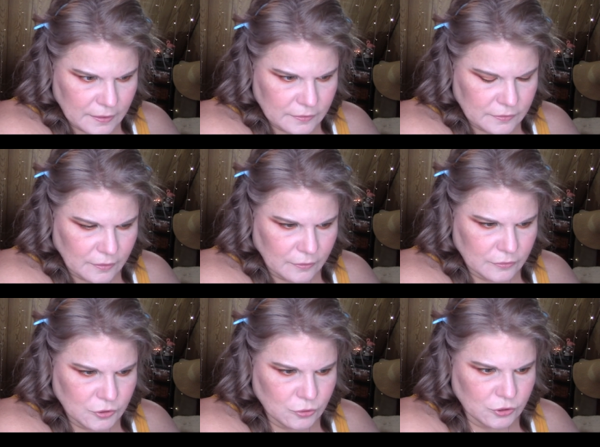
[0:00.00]
So
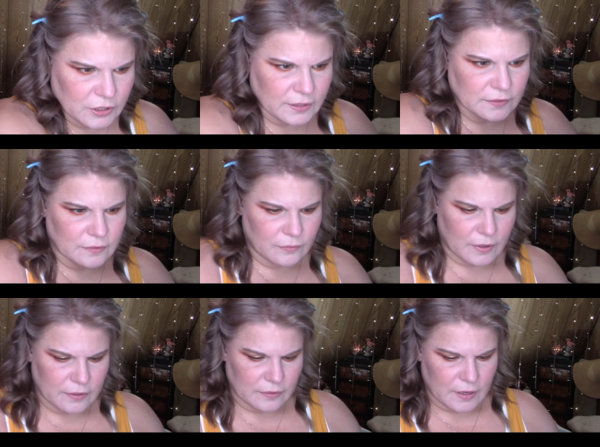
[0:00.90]
two shades on the
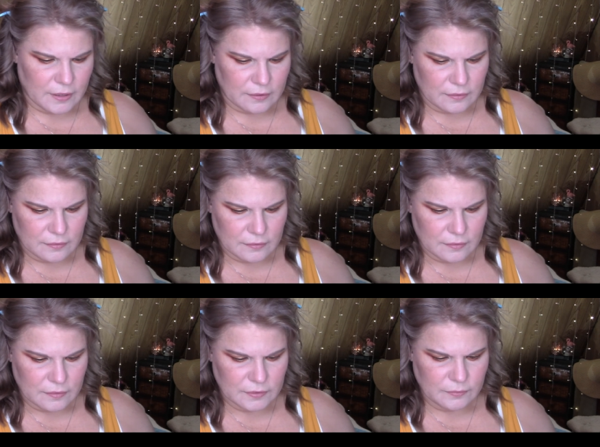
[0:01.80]
waterline.
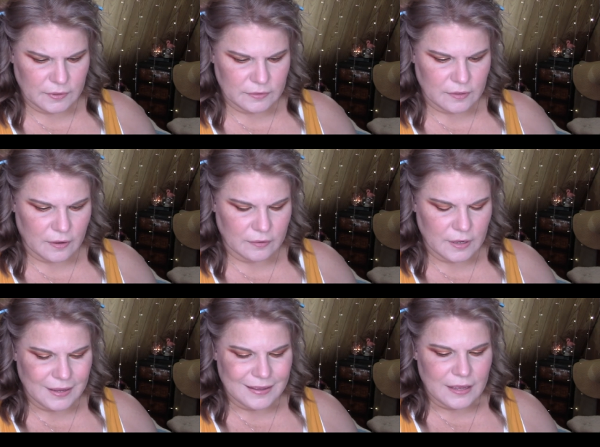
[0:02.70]
This one is called
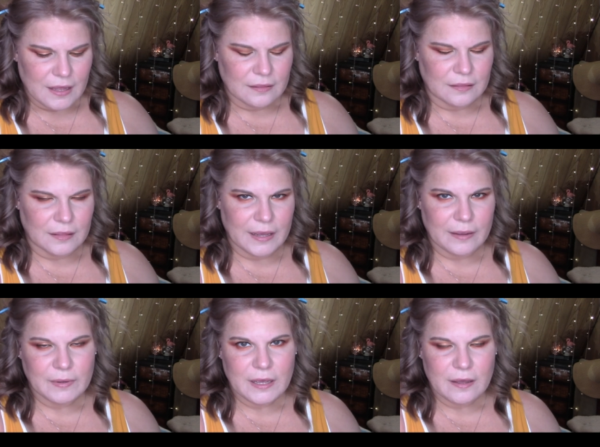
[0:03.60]

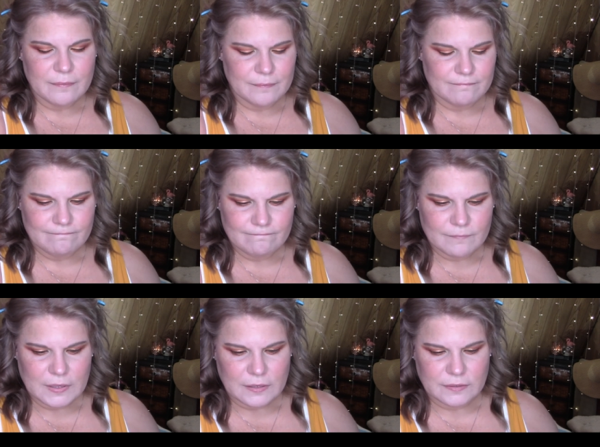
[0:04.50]
Lamia,
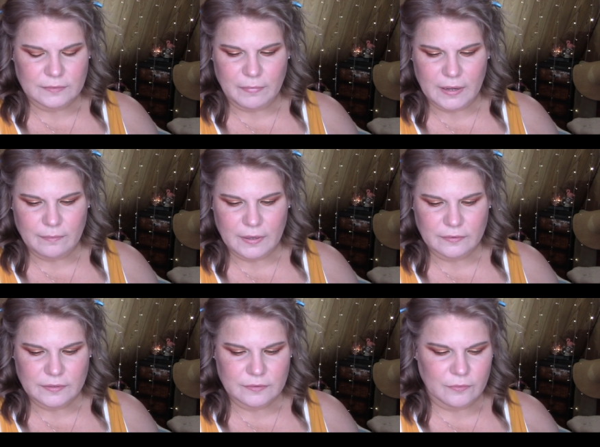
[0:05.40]
and it's by
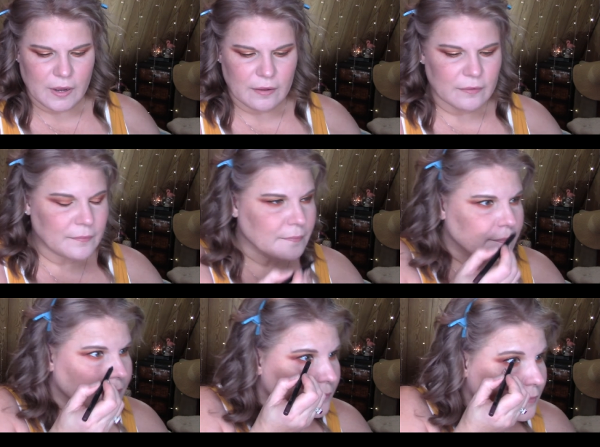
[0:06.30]
Melt as well.
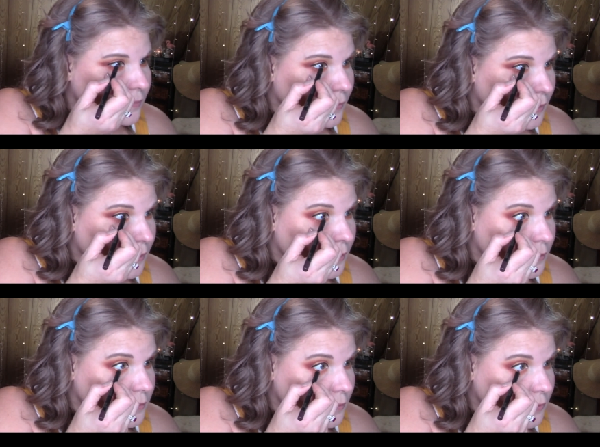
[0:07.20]

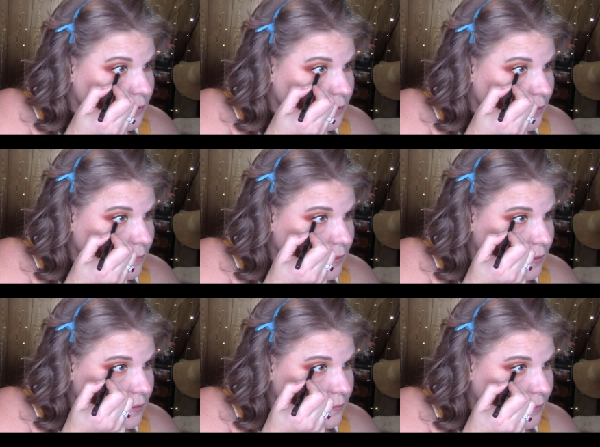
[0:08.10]
So I'm just going to put
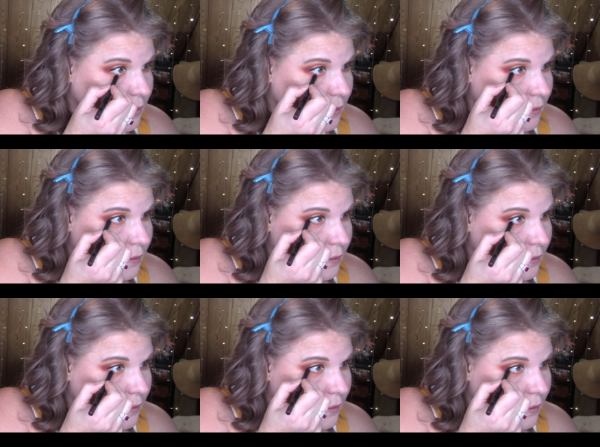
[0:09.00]
this one
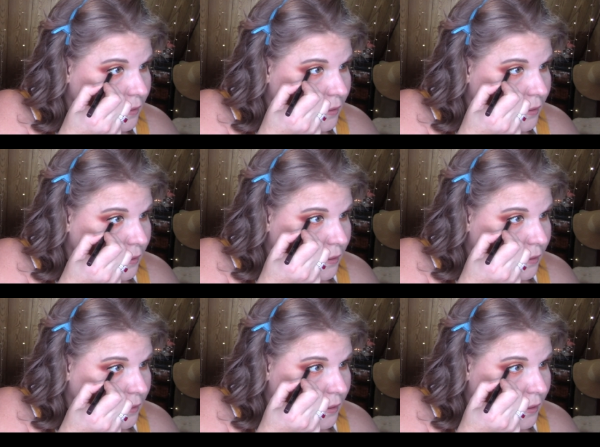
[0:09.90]

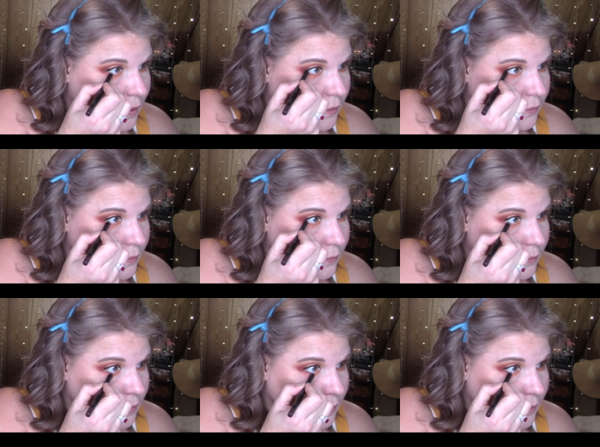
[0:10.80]
in the outer
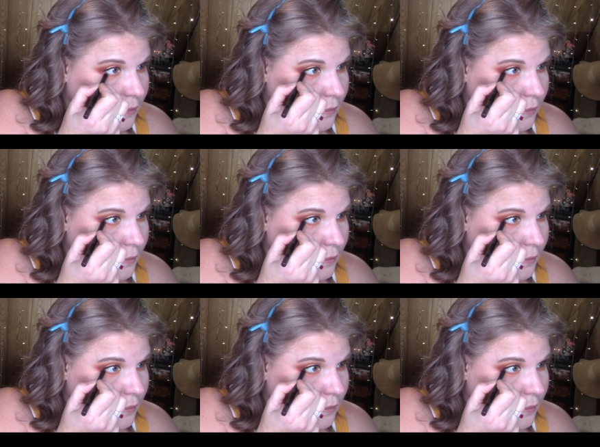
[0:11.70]
corner.